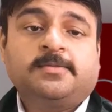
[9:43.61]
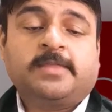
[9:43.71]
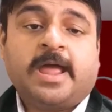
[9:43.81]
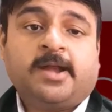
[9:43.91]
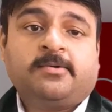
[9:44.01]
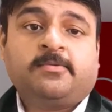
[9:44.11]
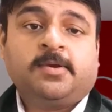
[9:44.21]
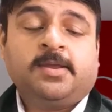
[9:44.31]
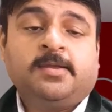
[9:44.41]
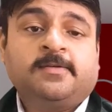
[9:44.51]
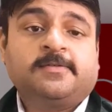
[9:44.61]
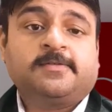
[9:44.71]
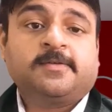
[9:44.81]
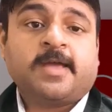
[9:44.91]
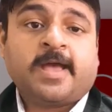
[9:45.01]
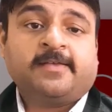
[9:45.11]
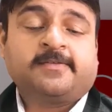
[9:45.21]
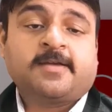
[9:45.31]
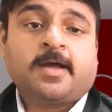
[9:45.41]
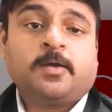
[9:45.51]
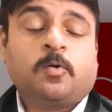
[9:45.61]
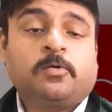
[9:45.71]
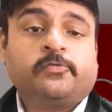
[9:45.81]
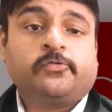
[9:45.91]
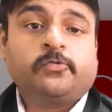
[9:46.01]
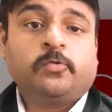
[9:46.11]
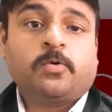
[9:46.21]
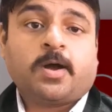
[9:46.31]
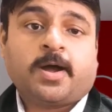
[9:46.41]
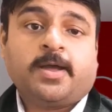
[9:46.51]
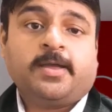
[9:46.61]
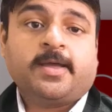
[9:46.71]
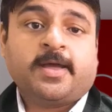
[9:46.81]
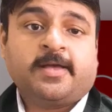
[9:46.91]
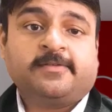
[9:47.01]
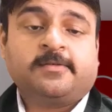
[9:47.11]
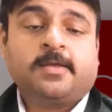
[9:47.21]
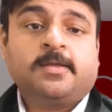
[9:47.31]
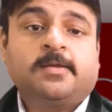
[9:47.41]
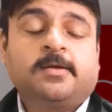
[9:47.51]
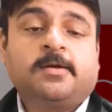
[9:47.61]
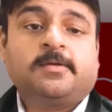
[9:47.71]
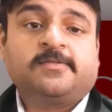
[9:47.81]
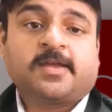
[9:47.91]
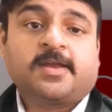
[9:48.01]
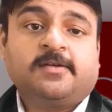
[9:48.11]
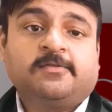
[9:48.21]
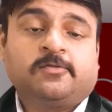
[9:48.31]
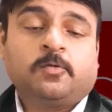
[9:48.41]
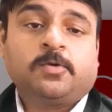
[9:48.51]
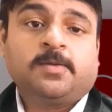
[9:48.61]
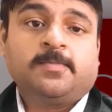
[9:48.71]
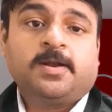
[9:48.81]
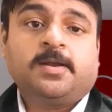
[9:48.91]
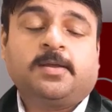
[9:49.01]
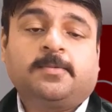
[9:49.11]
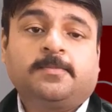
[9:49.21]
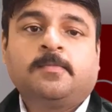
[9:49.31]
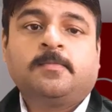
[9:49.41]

That tree is as high or so high as a second story building.